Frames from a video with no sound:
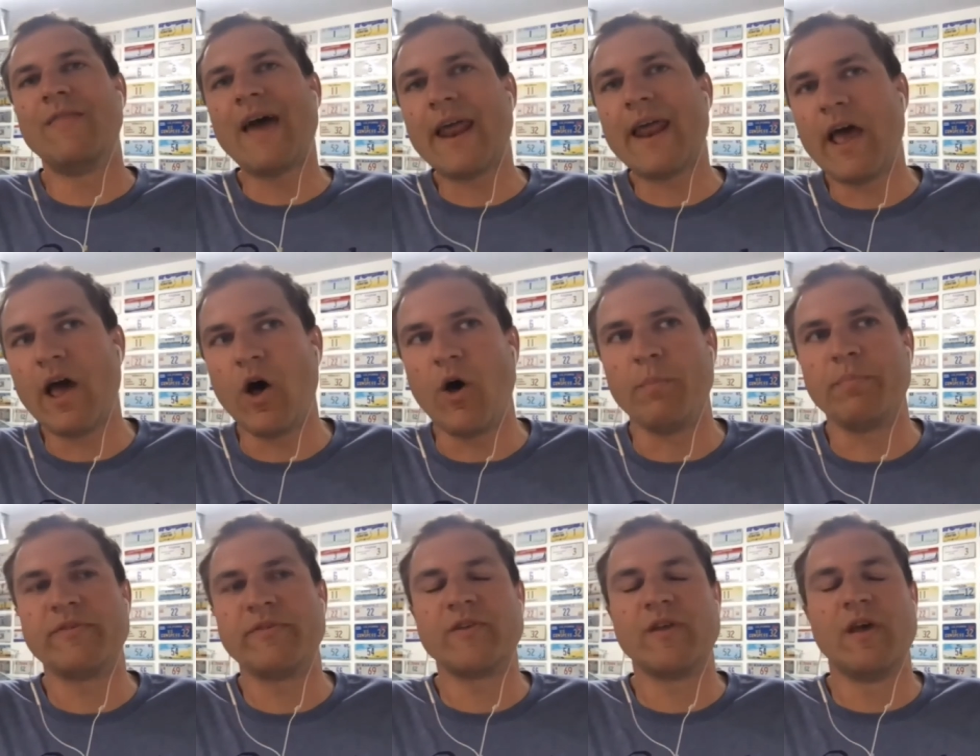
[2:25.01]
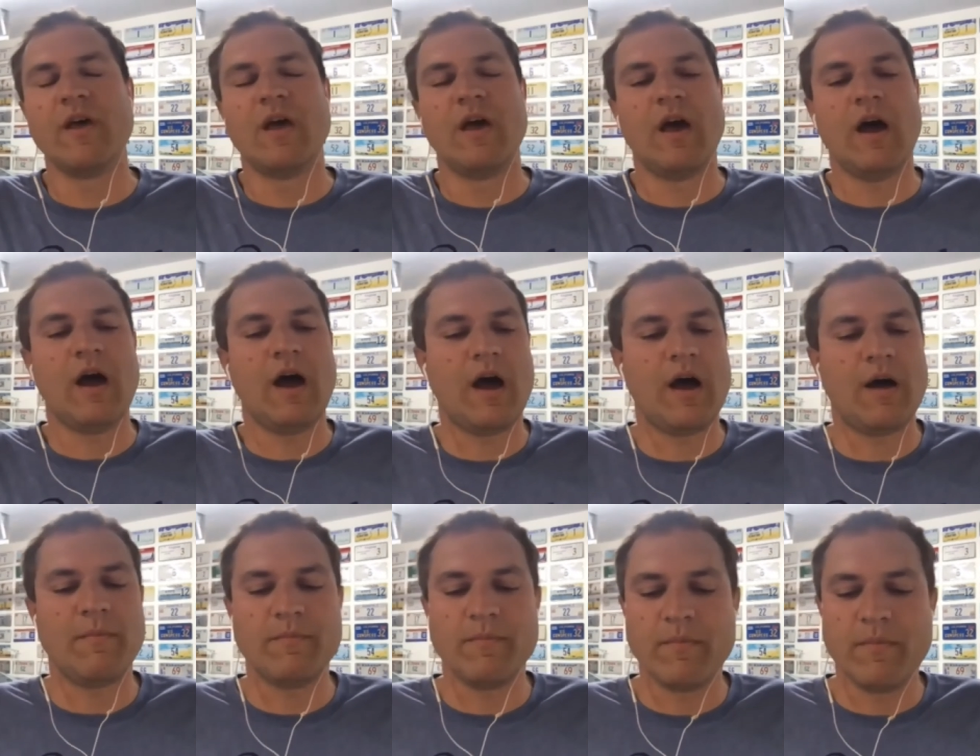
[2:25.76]
That helps.
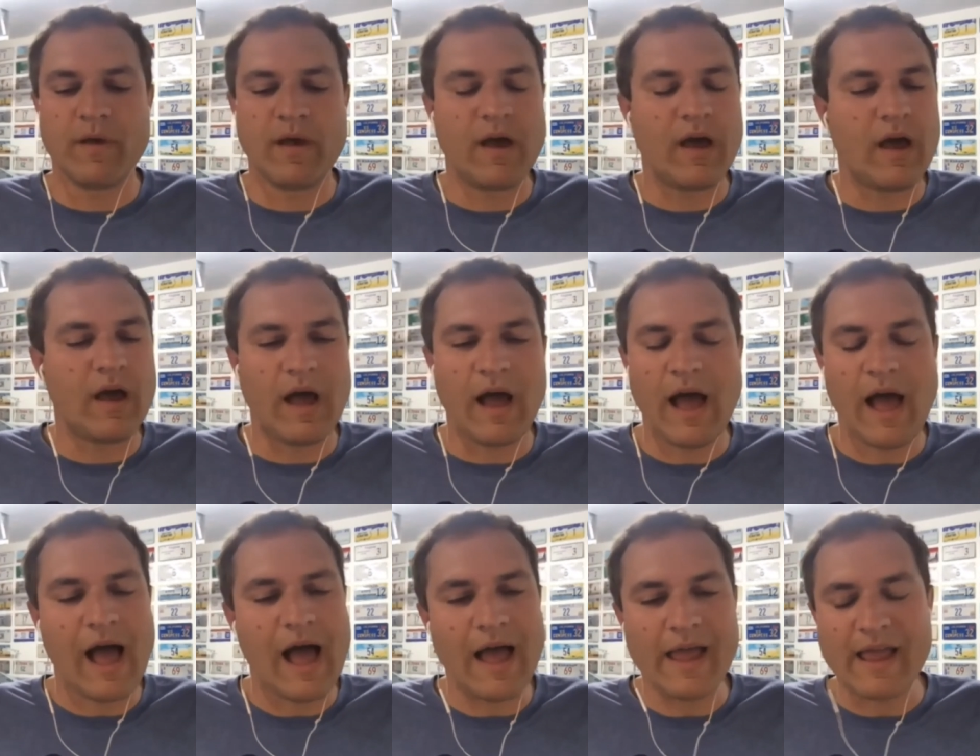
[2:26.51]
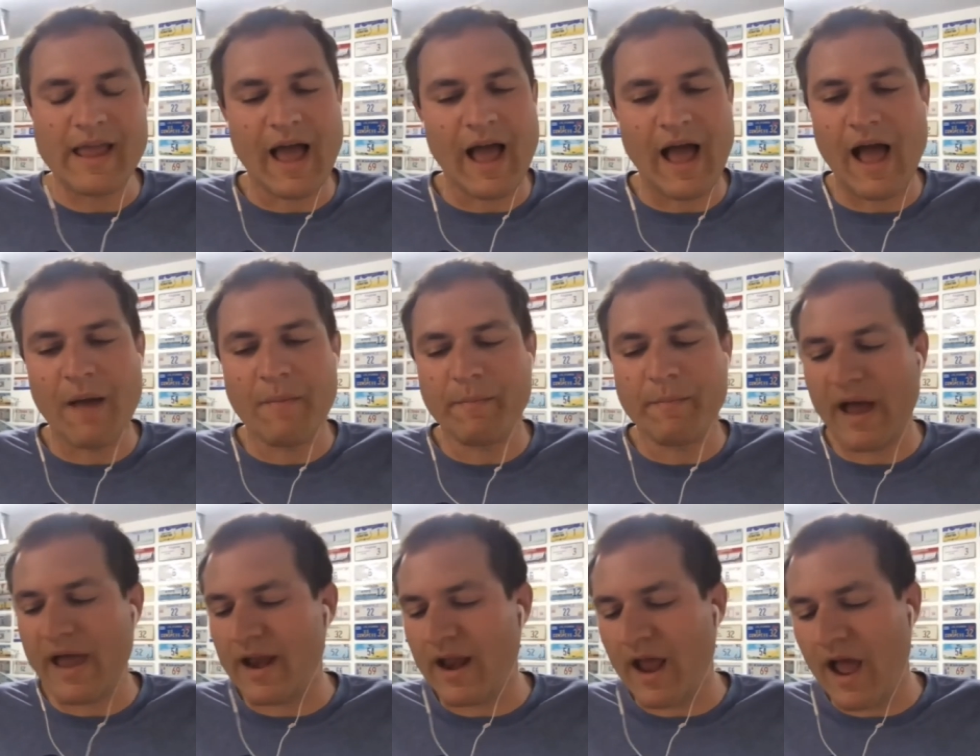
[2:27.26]
Um, I,
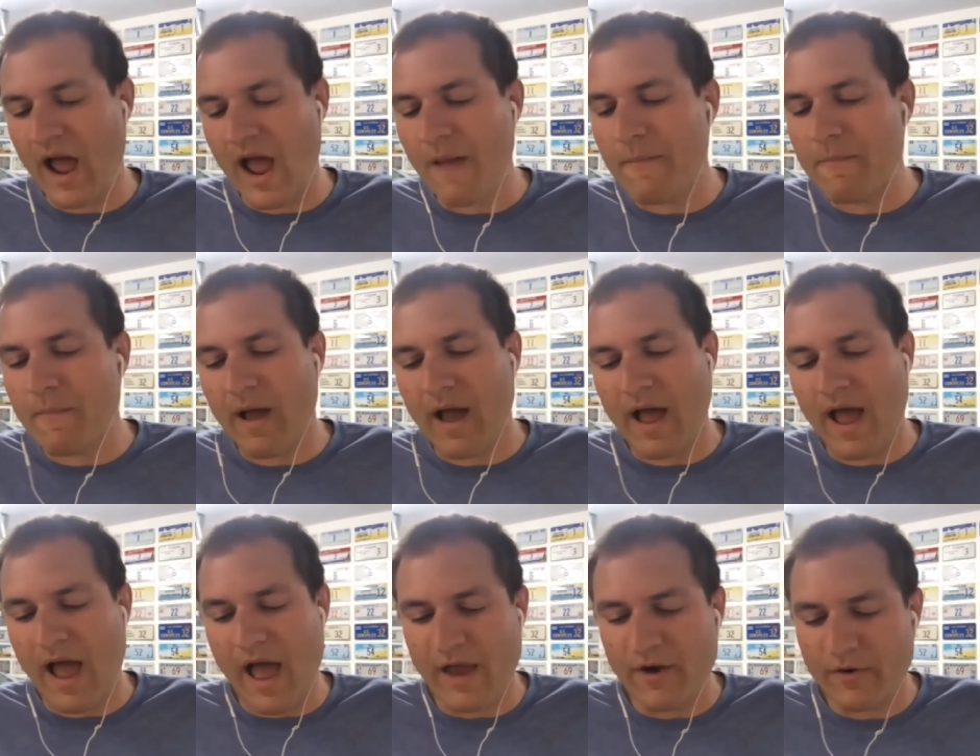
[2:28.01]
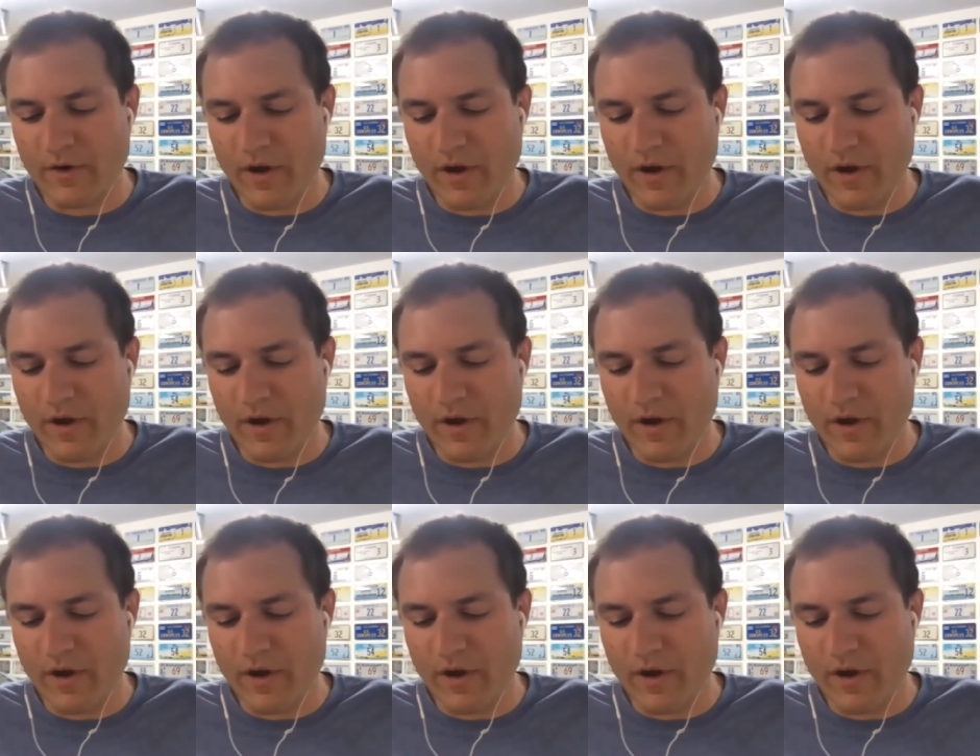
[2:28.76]
but I'm, I